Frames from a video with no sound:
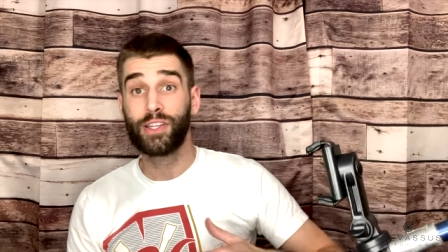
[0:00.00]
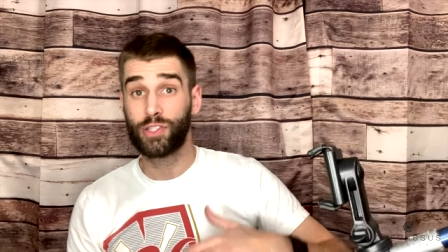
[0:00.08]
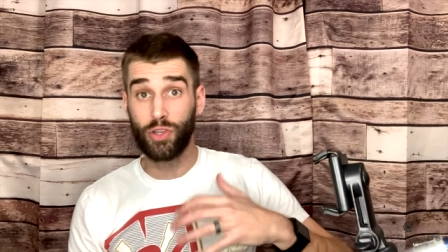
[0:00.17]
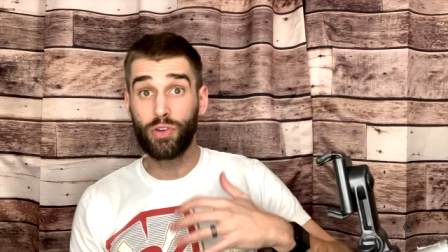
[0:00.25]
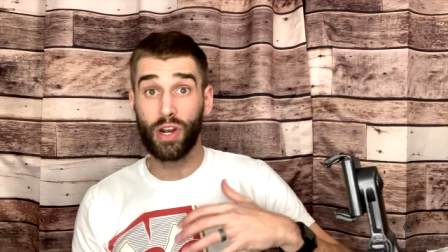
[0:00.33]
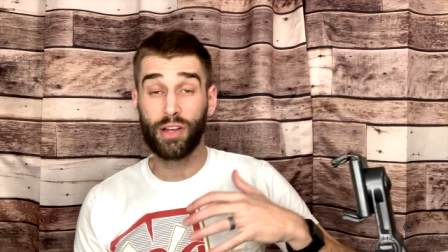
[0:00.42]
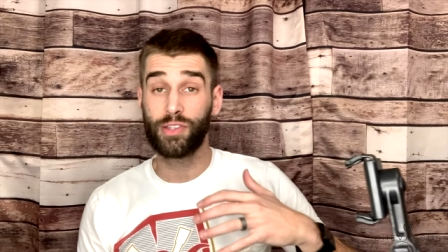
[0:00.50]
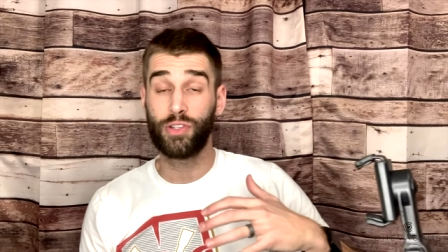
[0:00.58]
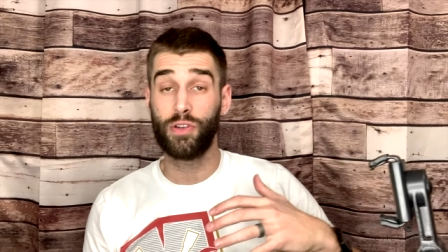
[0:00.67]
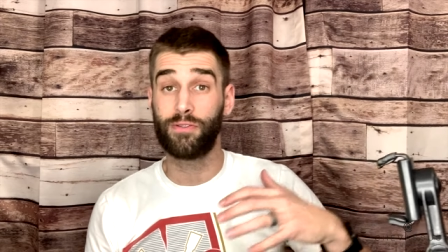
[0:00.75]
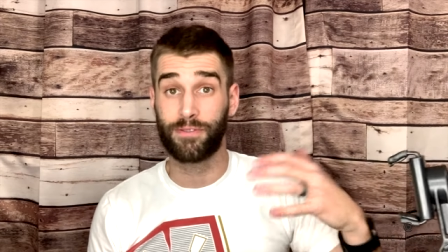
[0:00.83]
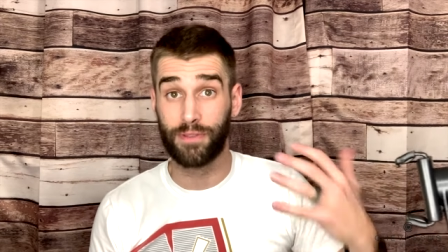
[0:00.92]
So you could also
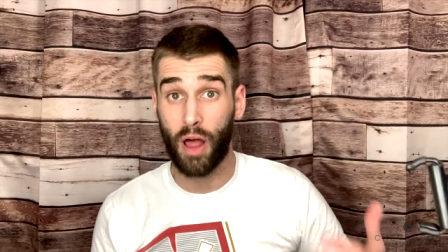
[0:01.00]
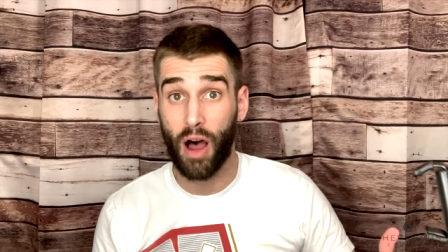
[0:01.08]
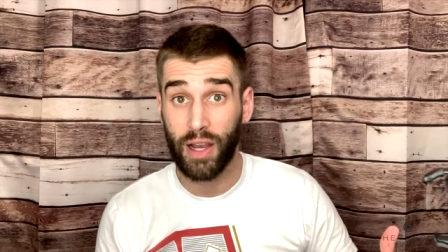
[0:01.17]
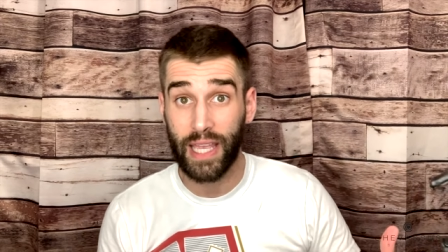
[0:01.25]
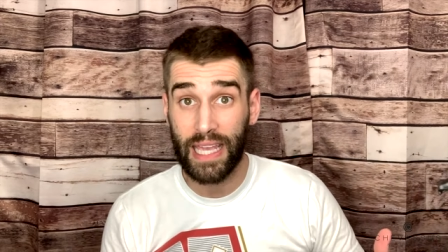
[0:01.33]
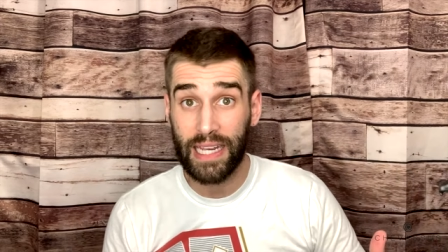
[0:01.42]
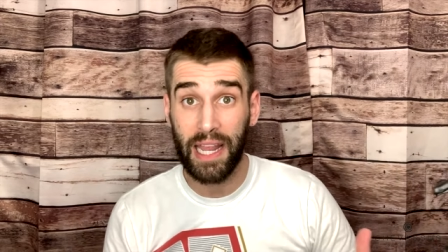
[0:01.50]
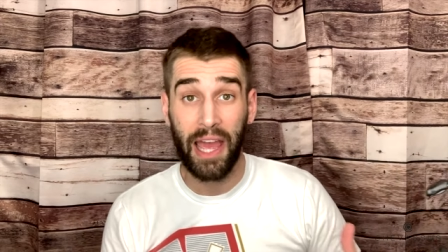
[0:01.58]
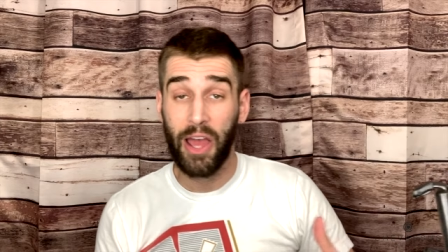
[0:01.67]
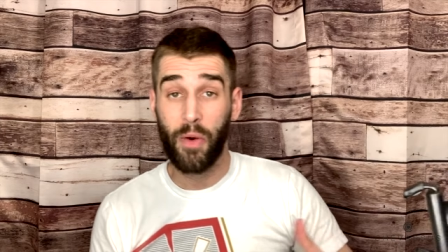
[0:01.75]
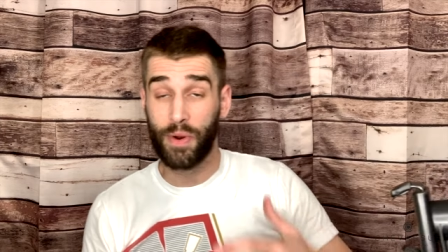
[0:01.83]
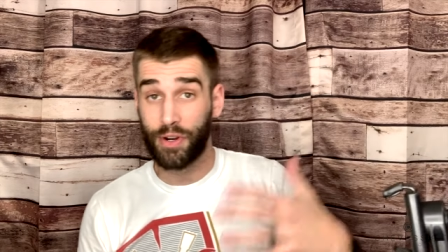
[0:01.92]
do vlogging
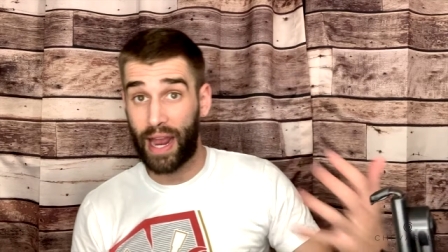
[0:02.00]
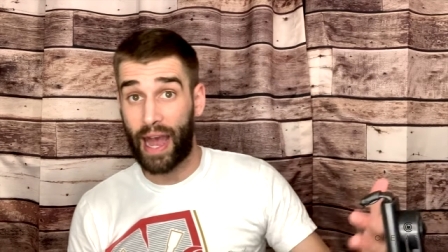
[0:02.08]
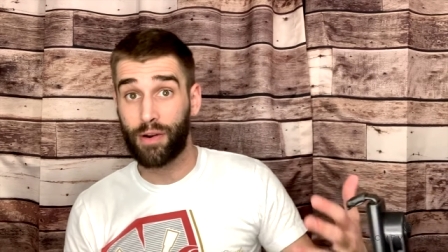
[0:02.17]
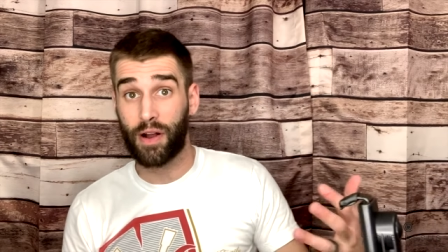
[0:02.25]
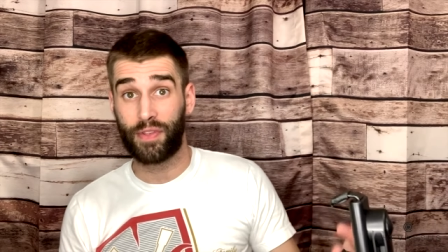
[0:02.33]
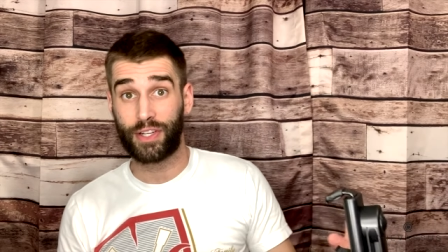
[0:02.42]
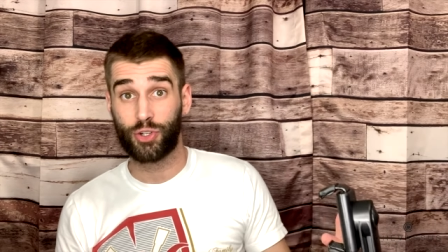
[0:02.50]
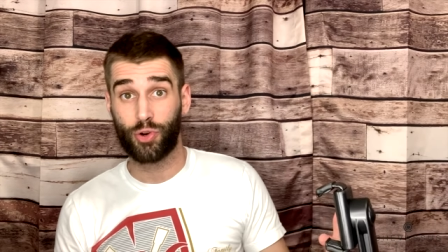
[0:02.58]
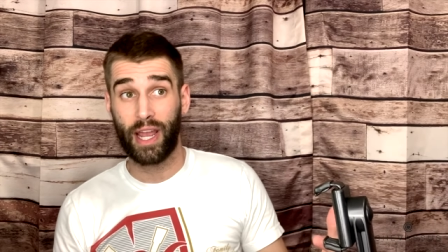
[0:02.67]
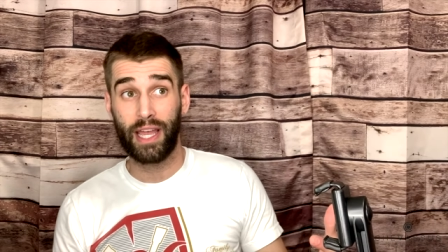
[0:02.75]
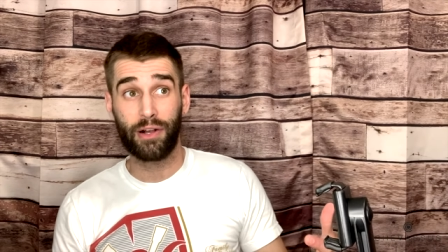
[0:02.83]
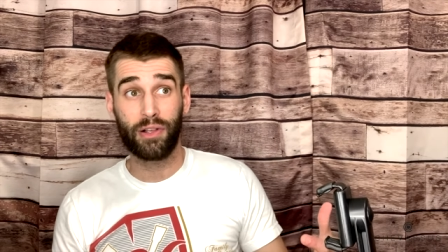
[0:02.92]
when you're out on the
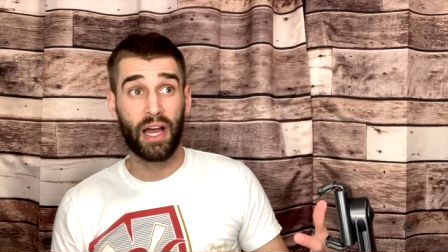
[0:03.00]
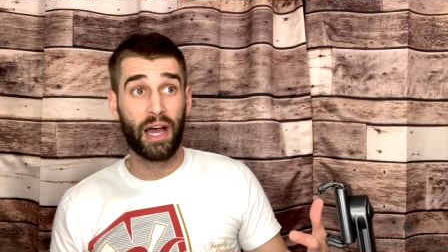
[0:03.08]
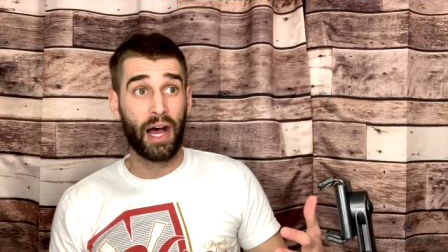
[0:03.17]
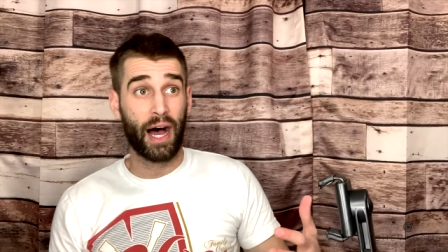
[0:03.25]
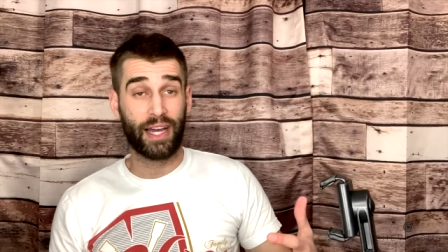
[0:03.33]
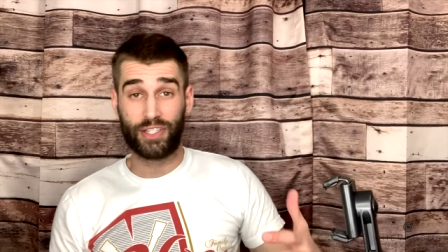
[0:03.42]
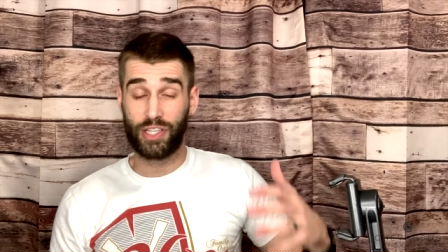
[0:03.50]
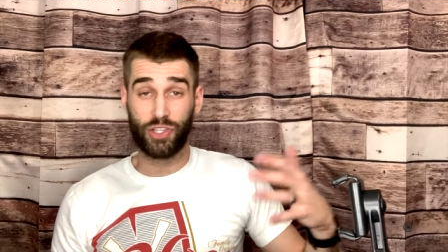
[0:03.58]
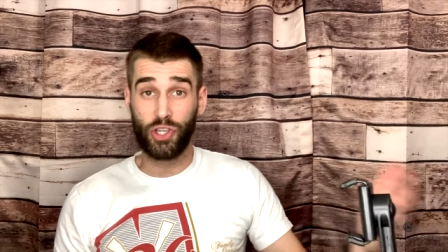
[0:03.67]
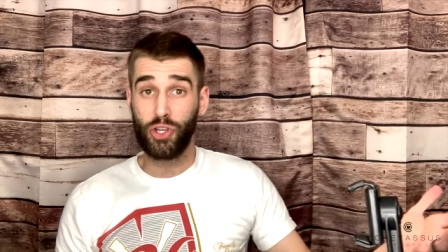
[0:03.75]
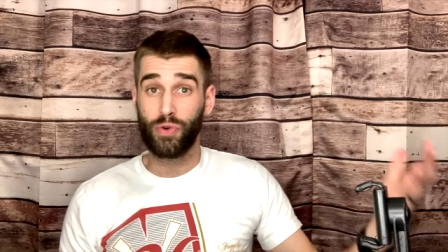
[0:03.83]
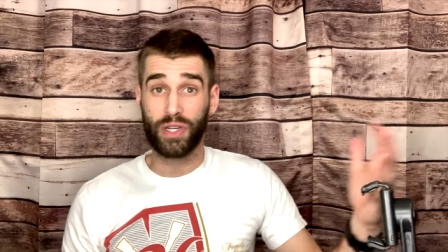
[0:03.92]
trail, uh, just
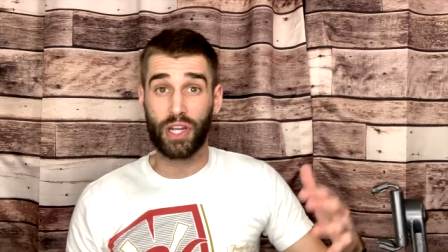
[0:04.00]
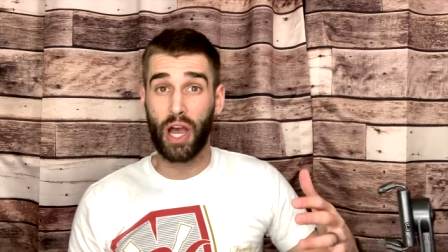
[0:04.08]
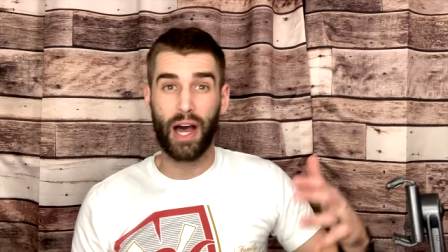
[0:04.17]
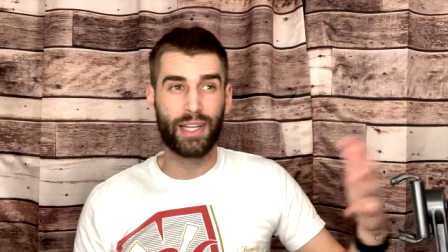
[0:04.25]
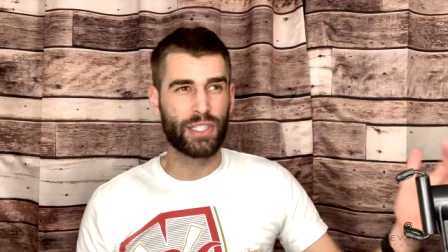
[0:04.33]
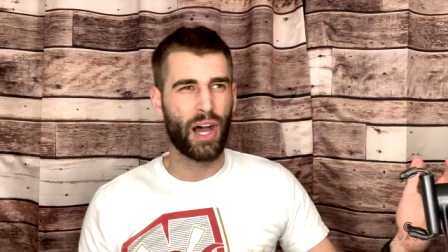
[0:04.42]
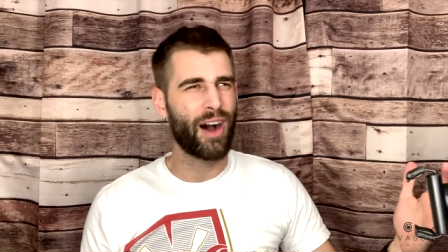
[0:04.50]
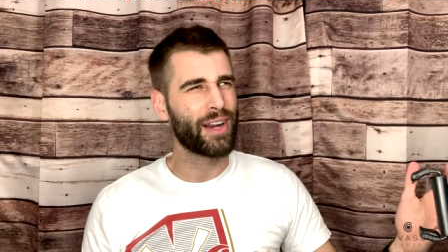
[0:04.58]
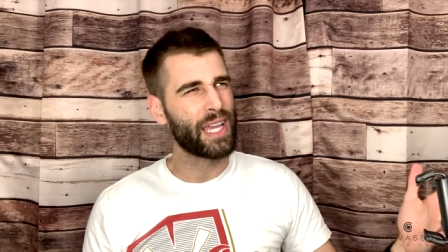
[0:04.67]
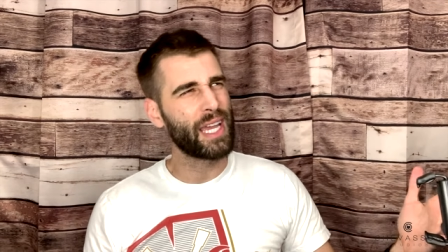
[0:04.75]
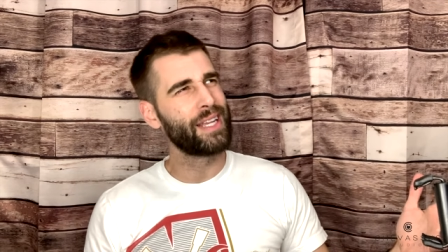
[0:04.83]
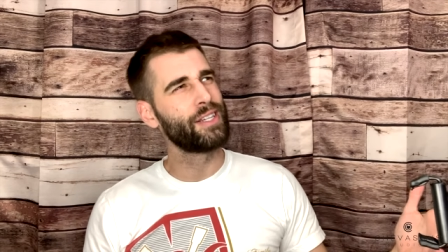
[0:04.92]
you and God
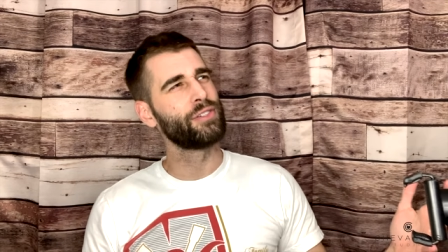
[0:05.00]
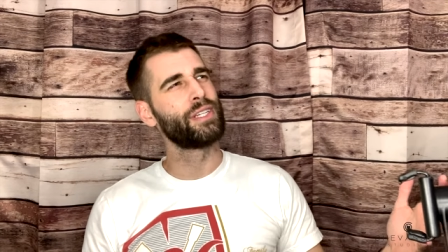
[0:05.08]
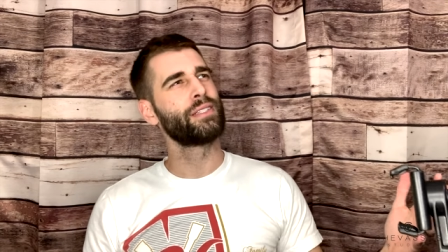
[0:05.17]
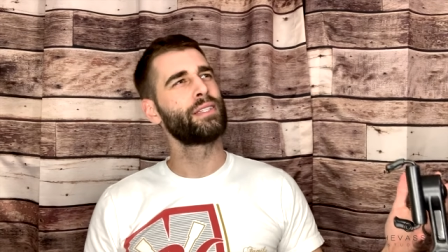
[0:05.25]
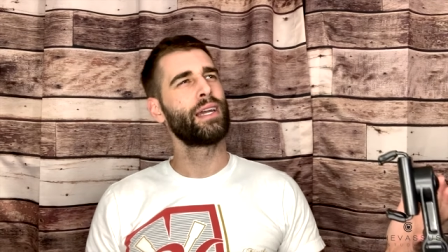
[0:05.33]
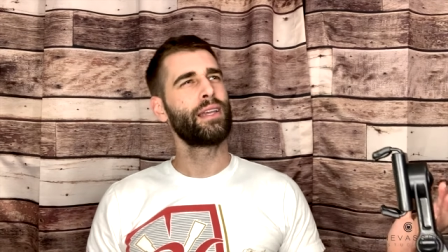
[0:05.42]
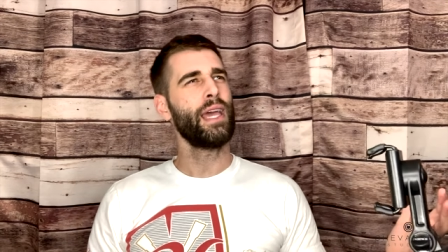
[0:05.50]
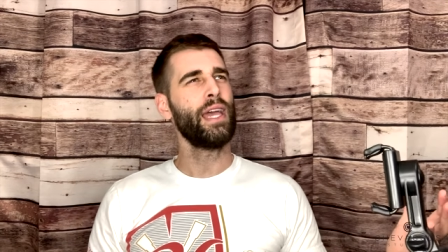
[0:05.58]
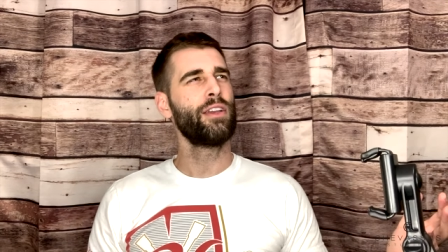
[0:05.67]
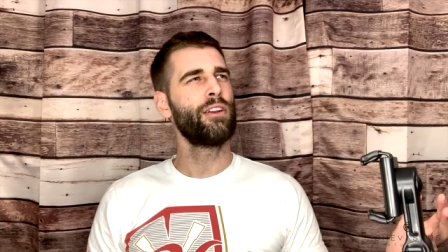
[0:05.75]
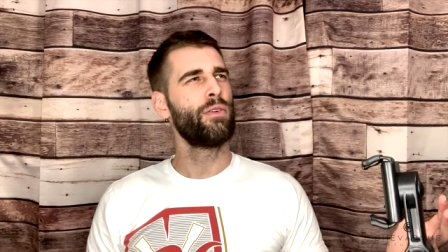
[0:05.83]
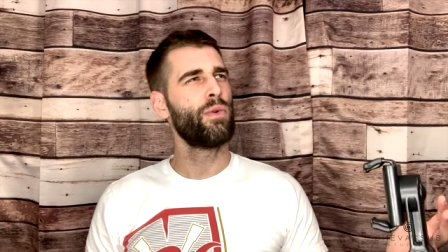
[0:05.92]
talking. You're just like, hey,
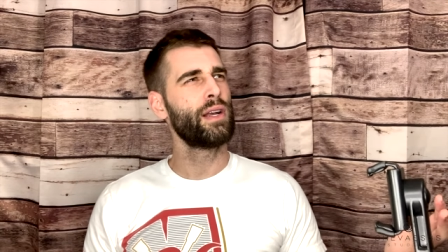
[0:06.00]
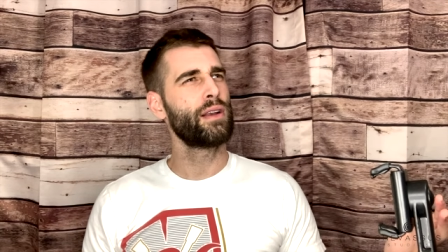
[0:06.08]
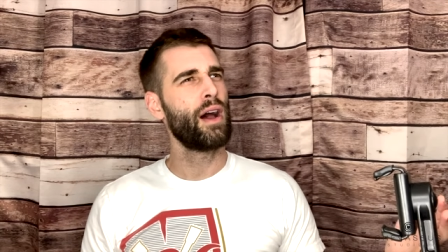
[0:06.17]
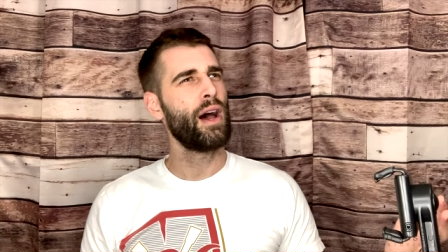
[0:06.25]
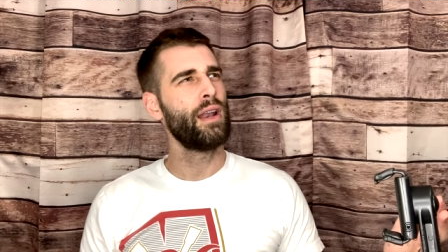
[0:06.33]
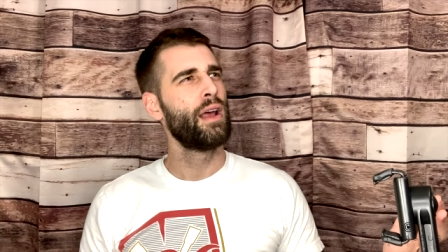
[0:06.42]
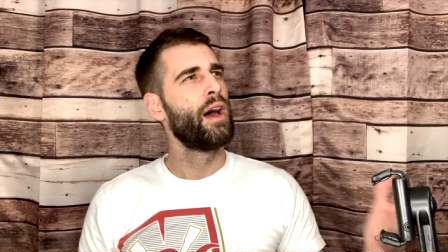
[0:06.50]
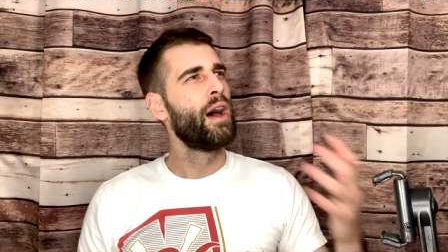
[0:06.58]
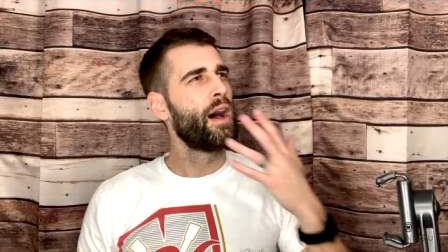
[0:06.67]
you know what, God?